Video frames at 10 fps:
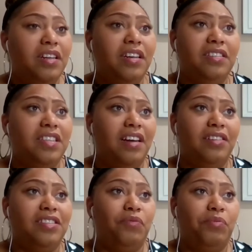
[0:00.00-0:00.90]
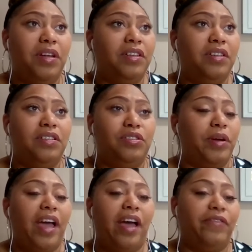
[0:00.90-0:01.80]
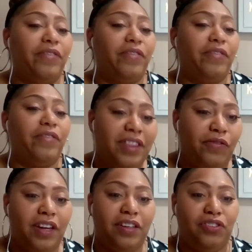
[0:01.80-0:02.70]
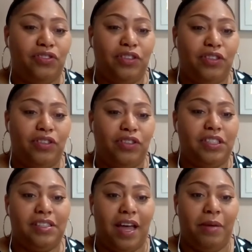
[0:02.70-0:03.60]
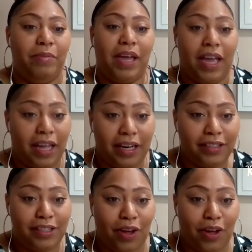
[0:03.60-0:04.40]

The indie designers have been doing everything for the industry since time began.